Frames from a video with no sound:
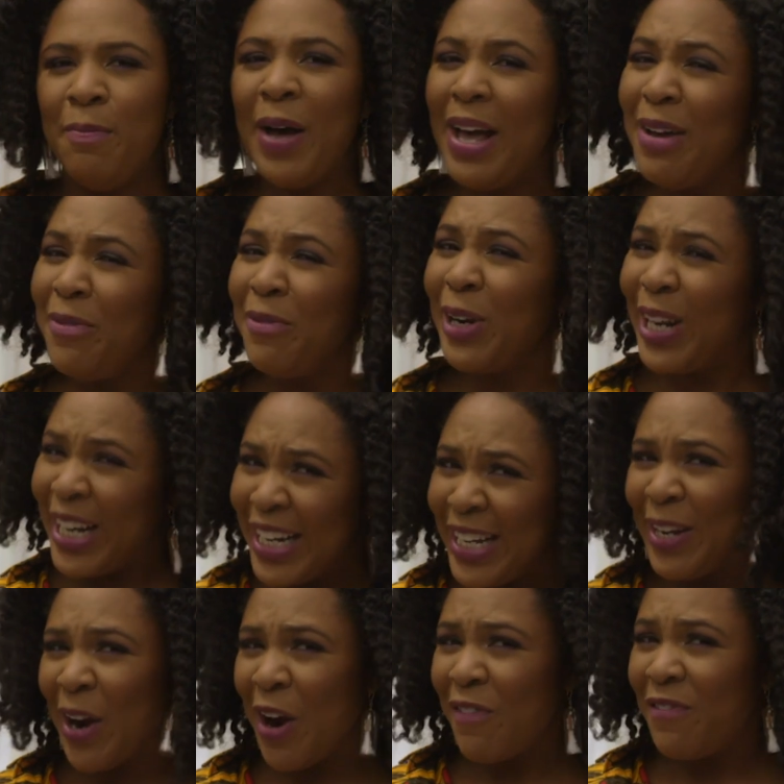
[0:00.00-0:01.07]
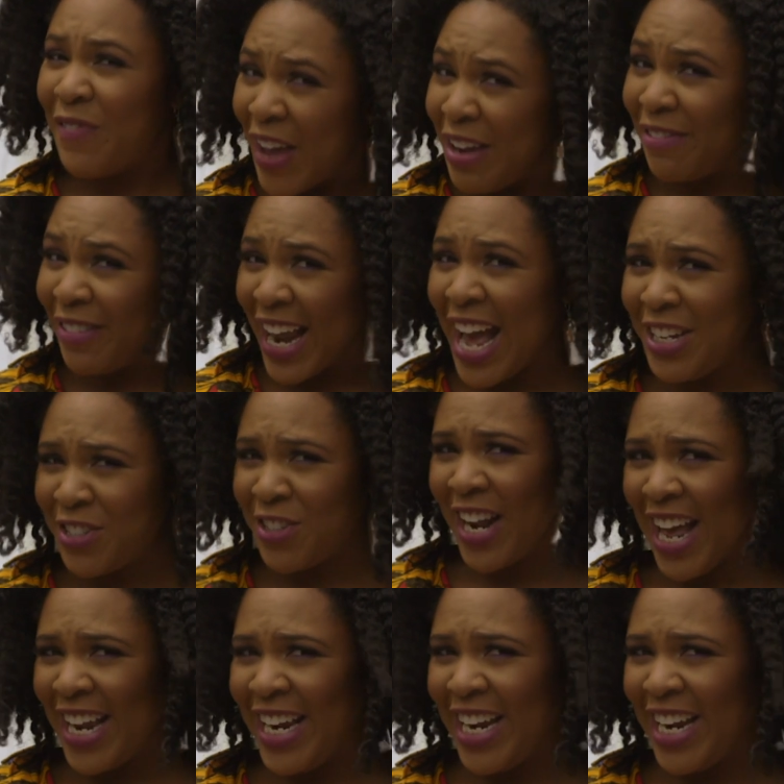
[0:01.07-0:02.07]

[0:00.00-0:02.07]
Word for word: But we're going to need our favorite astronaut